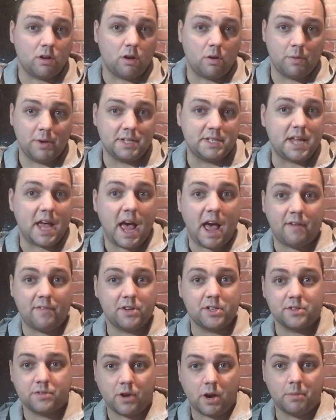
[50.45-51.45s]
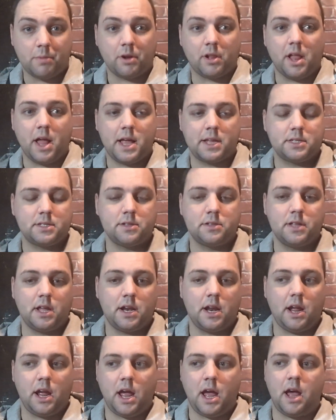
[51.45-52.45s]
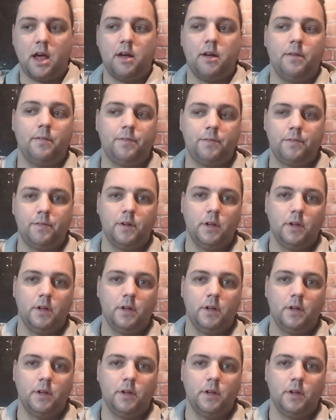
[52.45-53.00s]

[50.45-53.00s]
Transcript: always half-inch fiberglass that I have